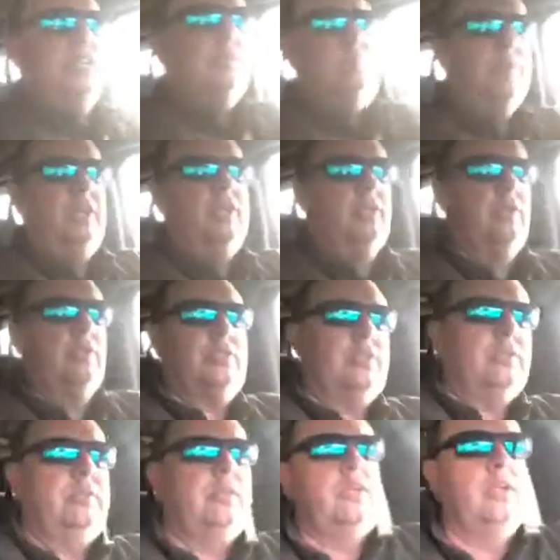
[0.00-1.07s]
It's
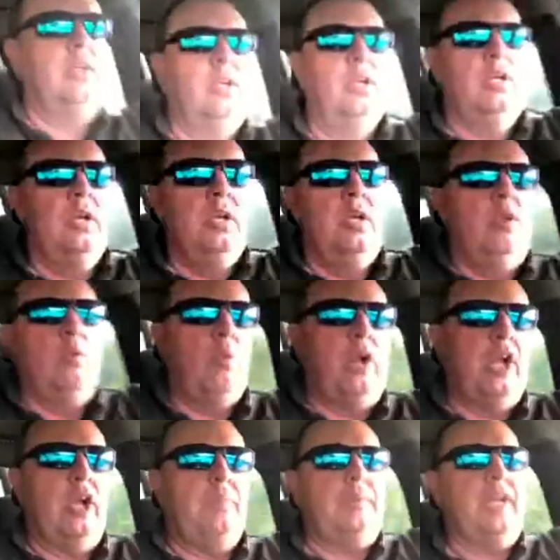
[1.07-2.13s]
Mills
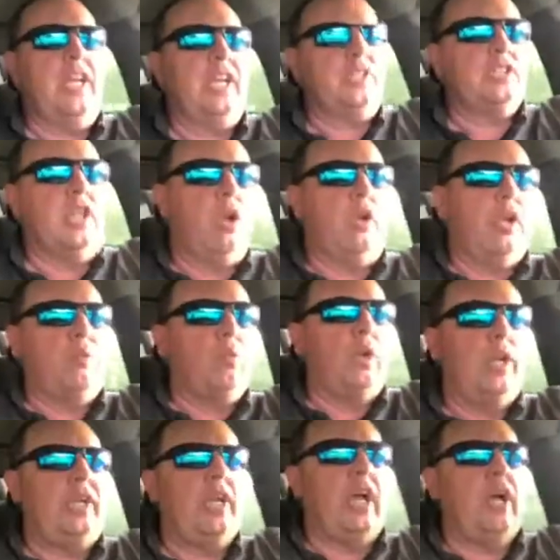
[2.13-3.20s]
with OBX Lawn and
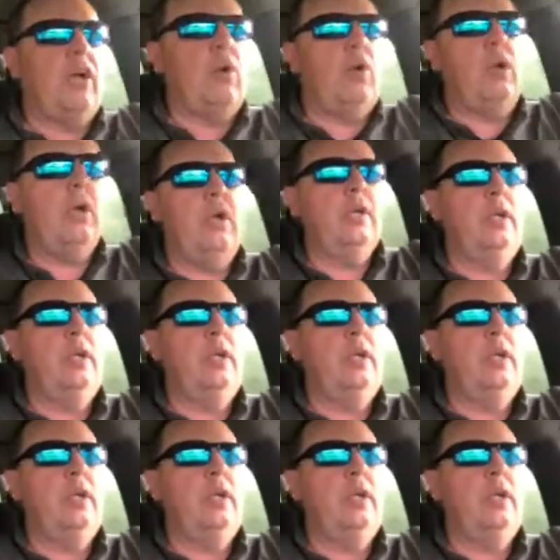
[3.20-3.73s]
Window.